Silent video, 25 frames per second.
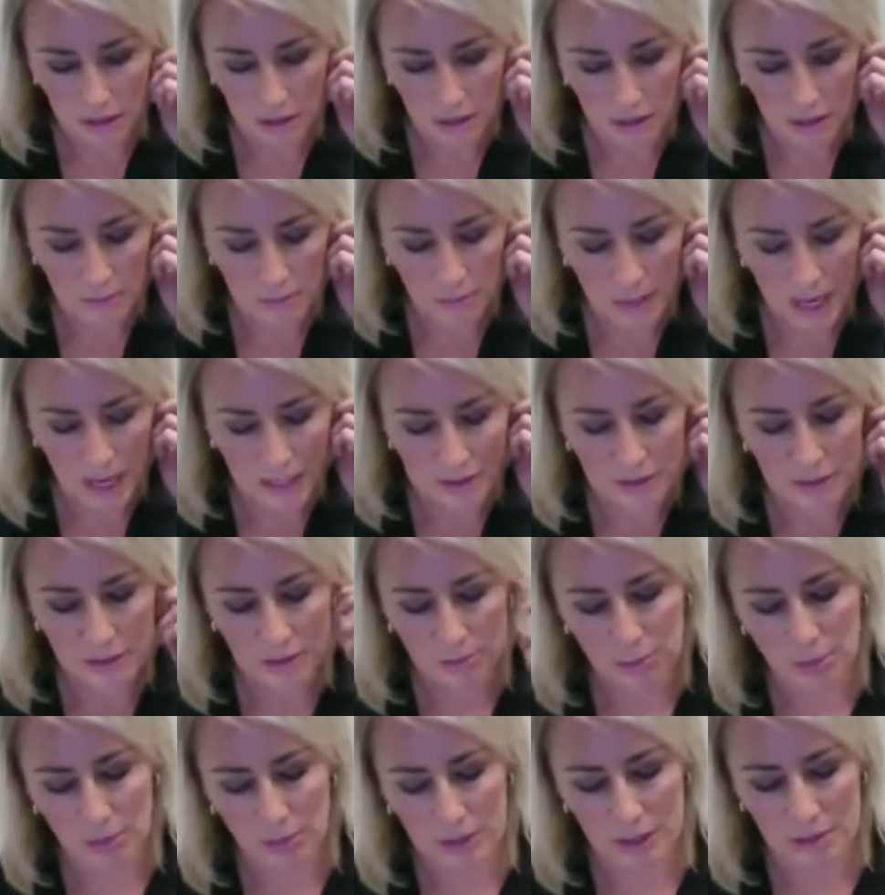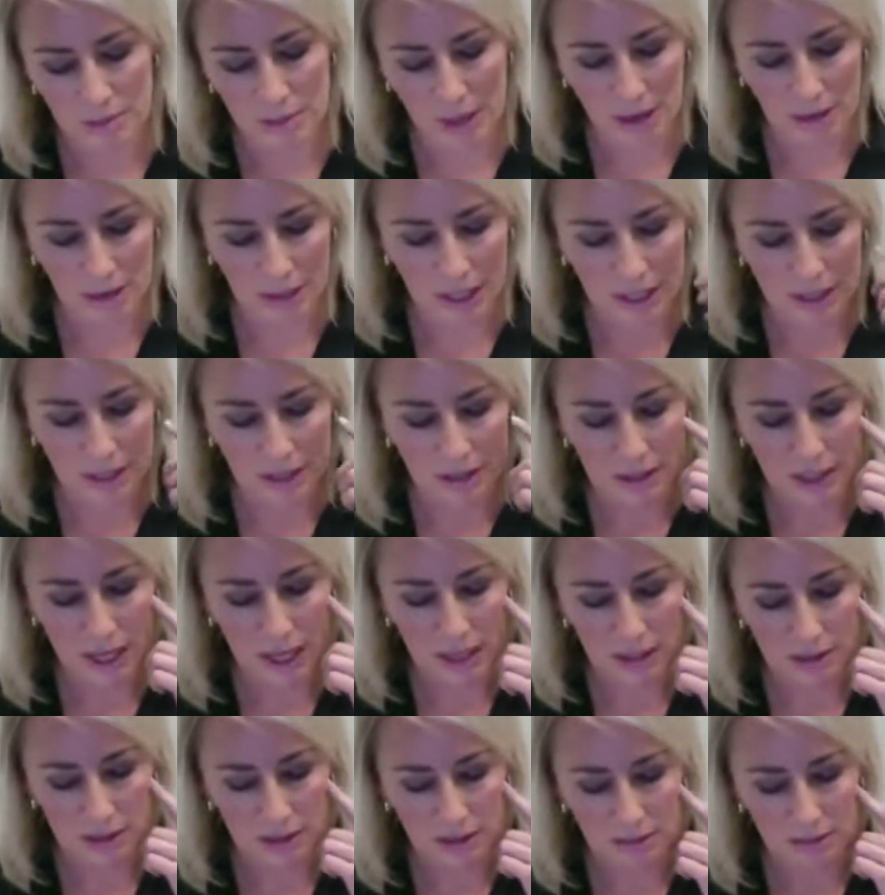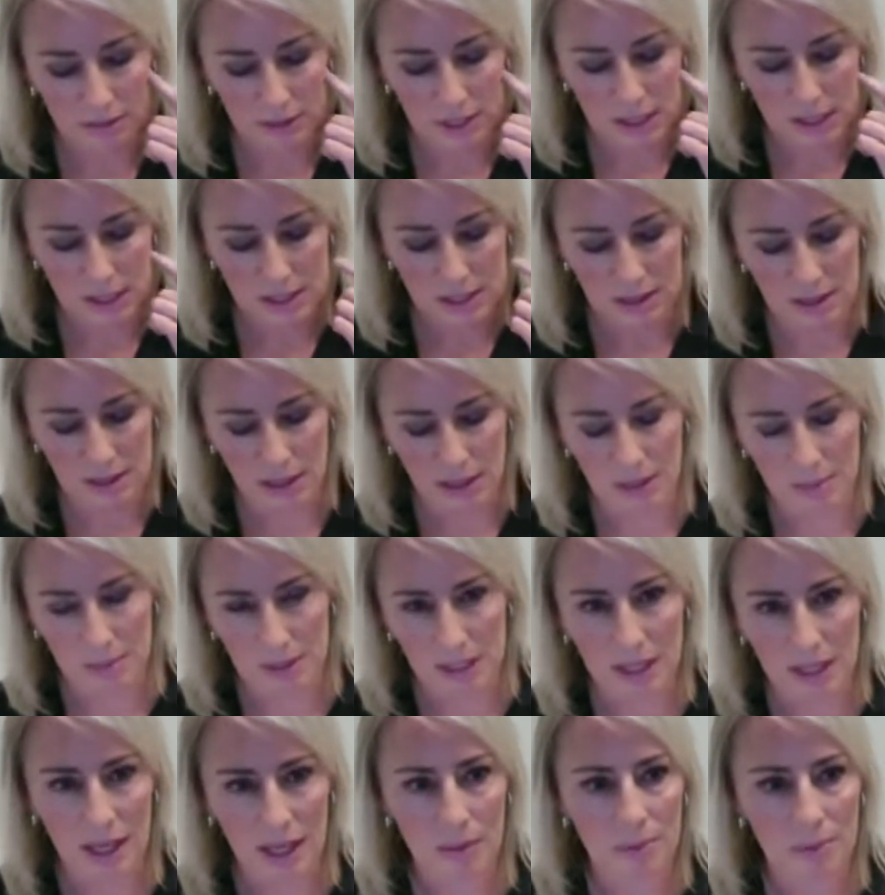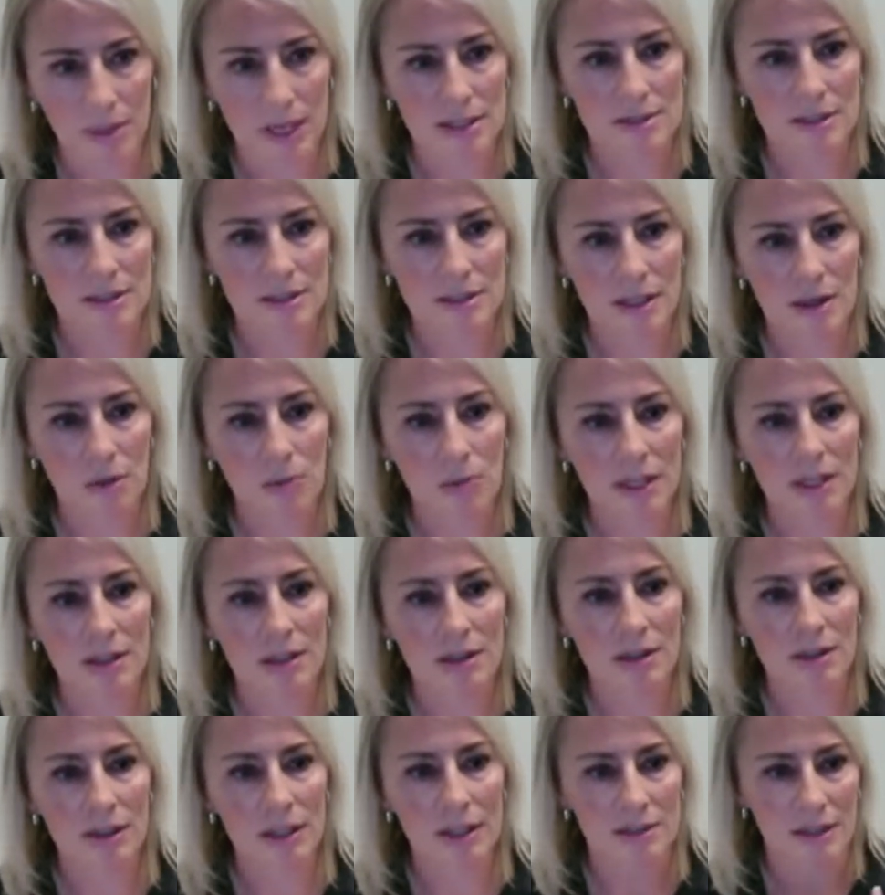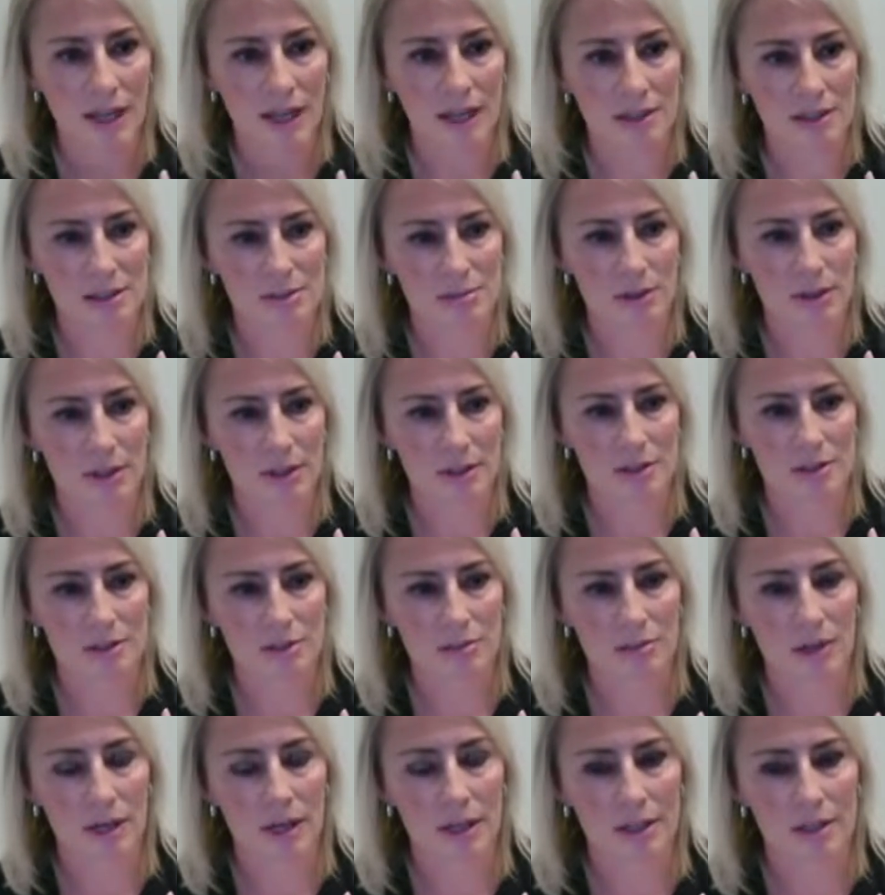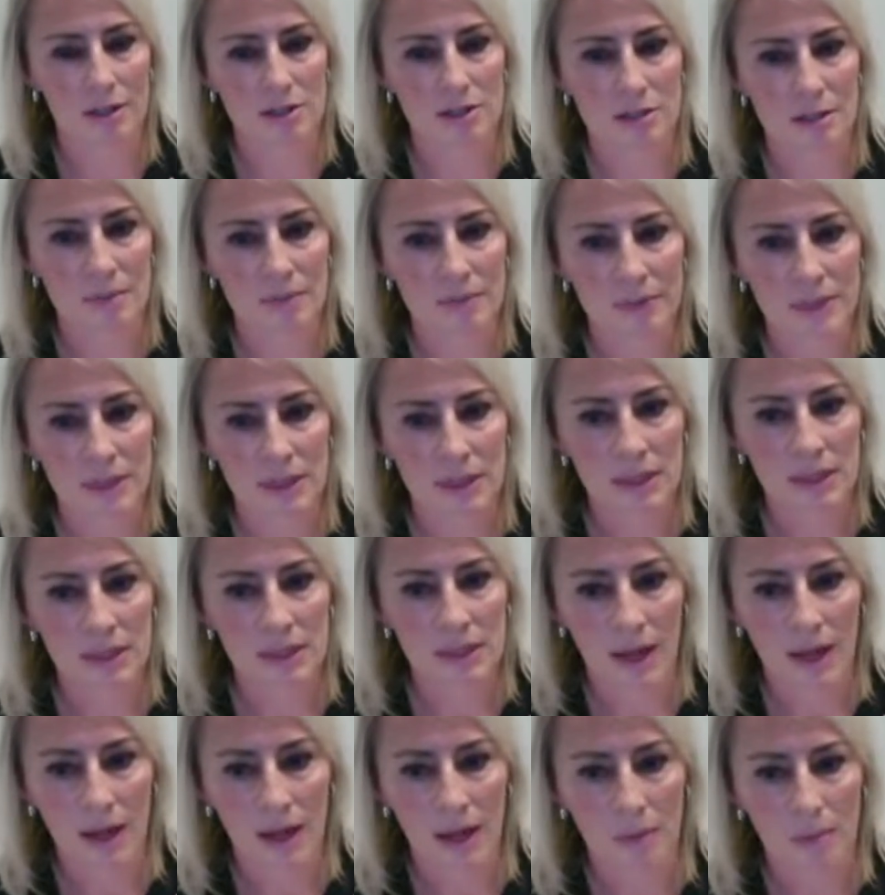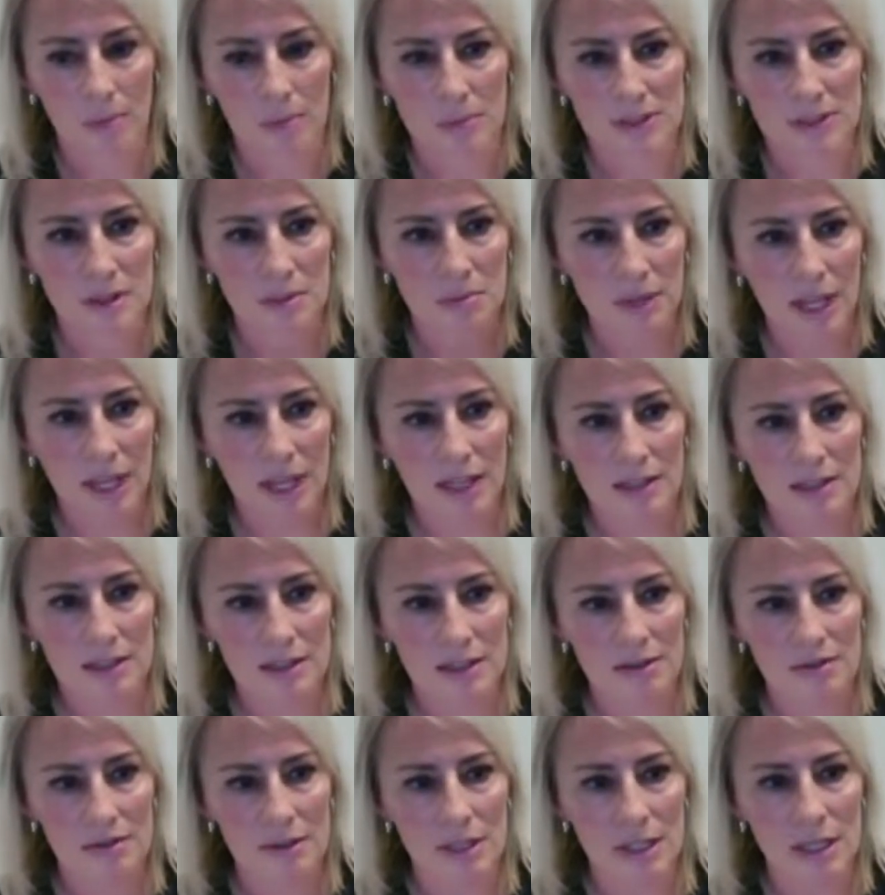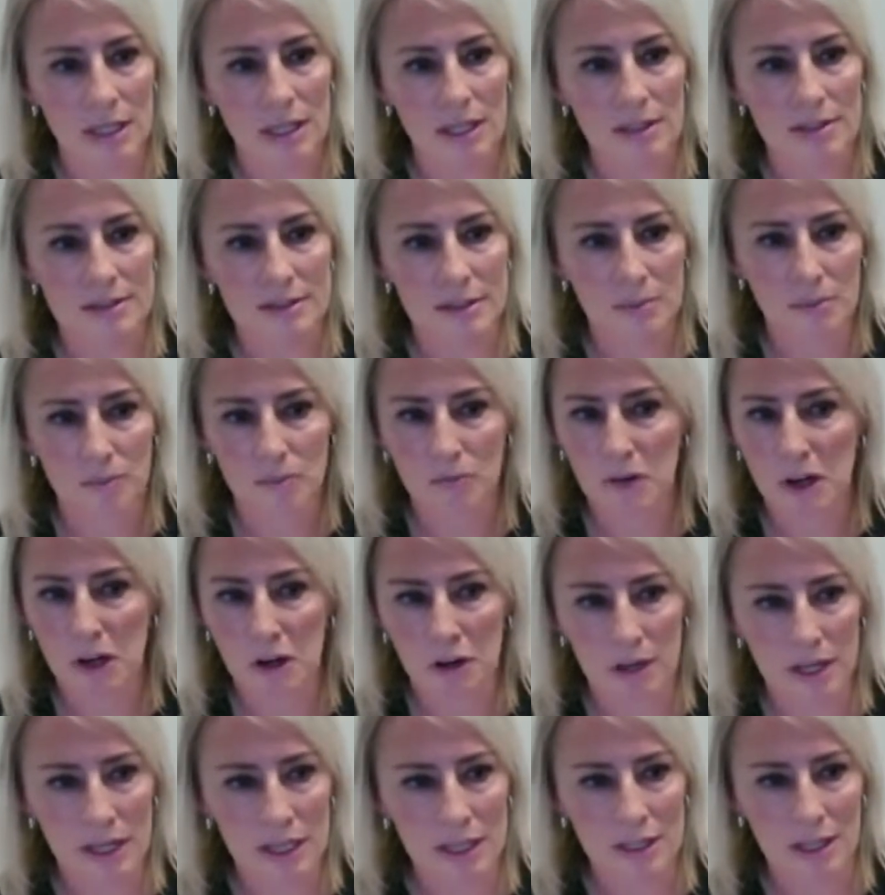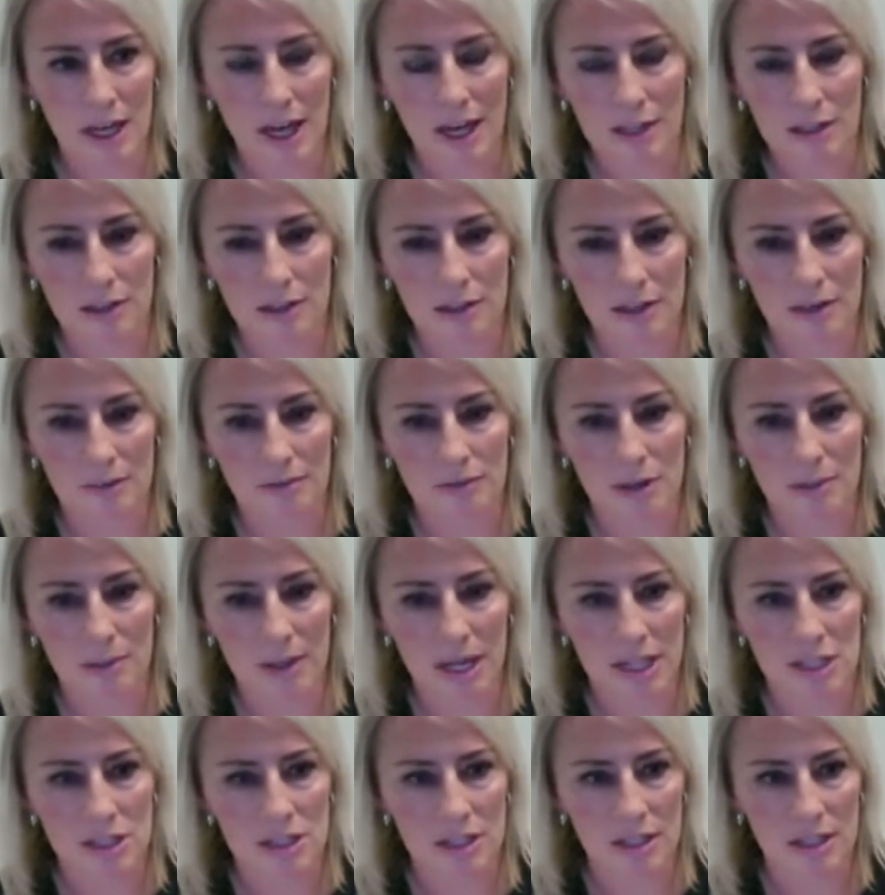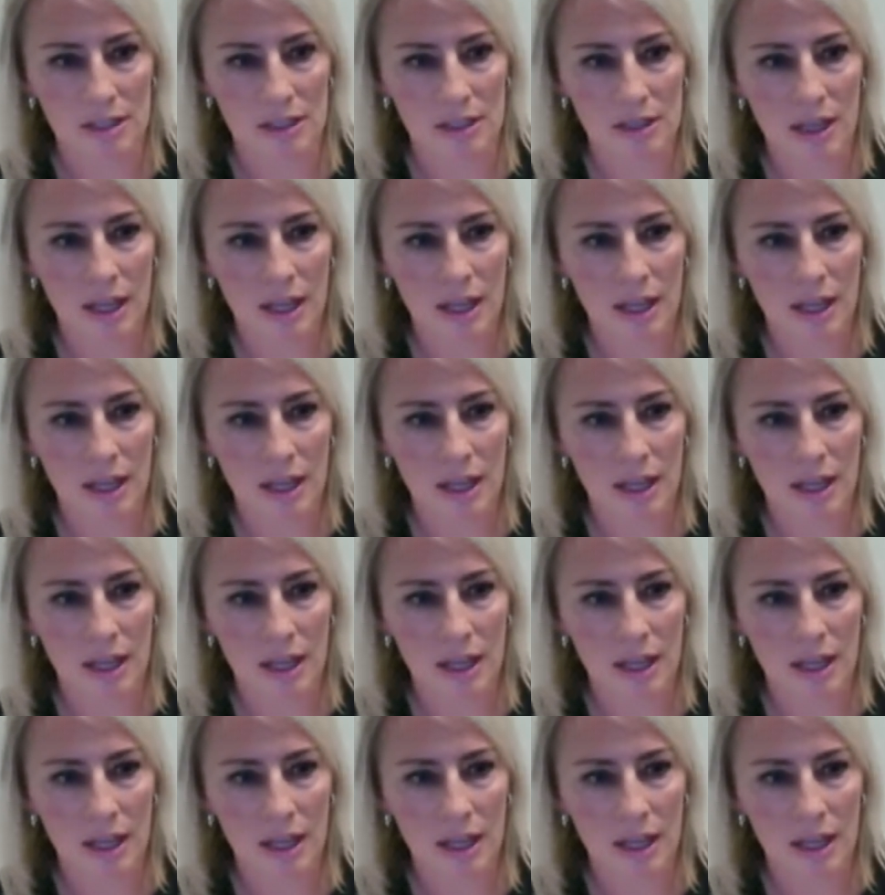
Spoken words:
back to your point about kind of the negativity in campaigns, I think one of the things I experienced was some negativity, some very inaccurate information.